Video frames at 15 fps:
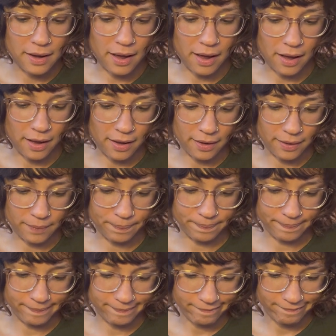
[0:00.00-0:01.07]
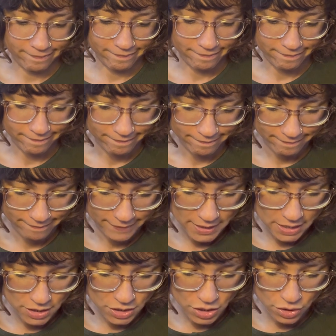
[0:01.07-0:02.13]
Um,
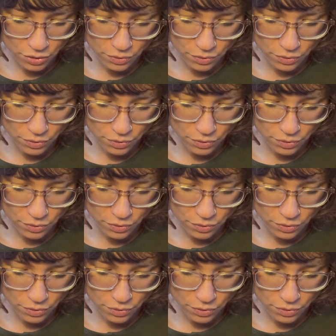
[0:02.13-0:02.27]
do